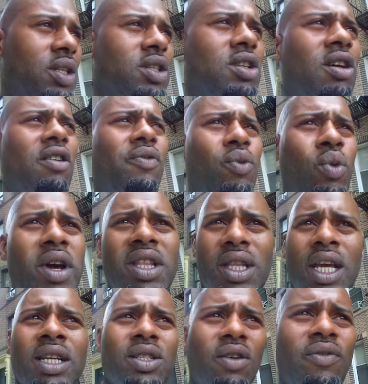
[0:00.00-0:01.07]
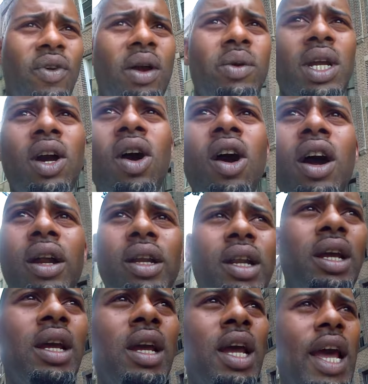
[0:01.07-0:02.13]
and stuff where things are very hard
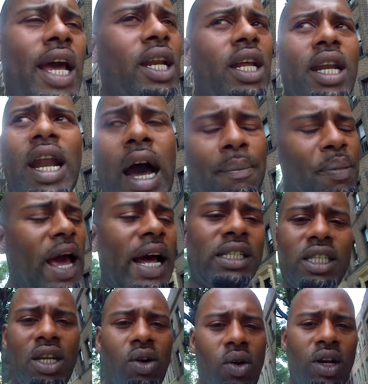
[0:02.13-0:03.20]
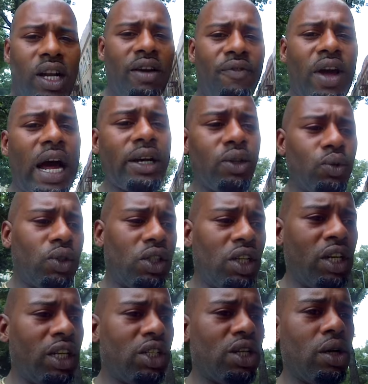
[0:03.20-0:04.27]
and they're not passing on their values to
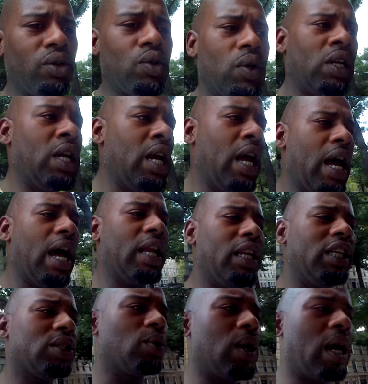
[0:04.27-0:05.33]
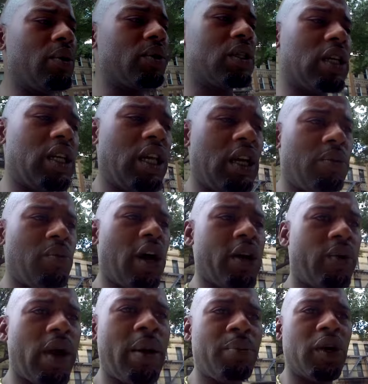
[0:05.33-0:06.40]
their children at least when i was a kid my
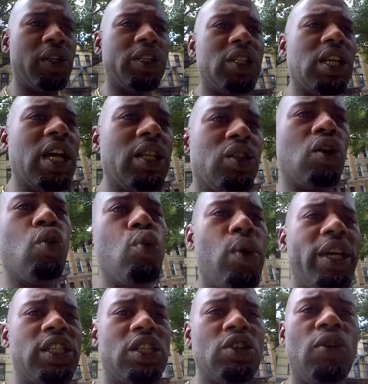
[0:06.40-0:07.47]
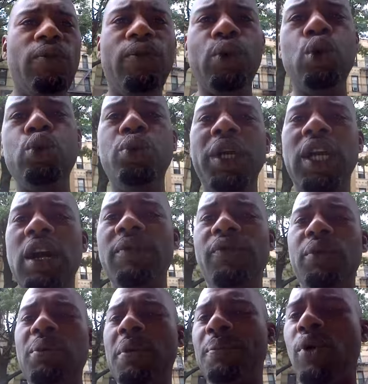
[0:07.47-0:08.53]
grandmother said don't waste no food we come
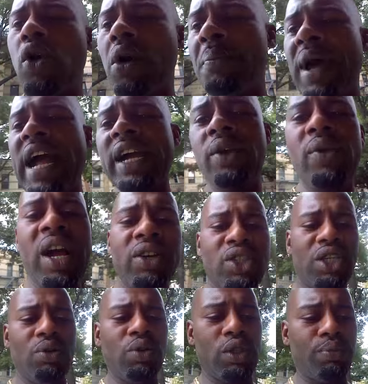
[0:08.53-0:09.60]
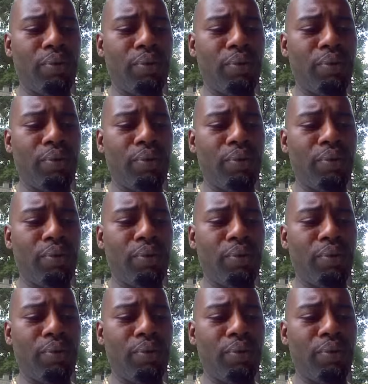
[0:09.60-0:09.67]
from a poor background she was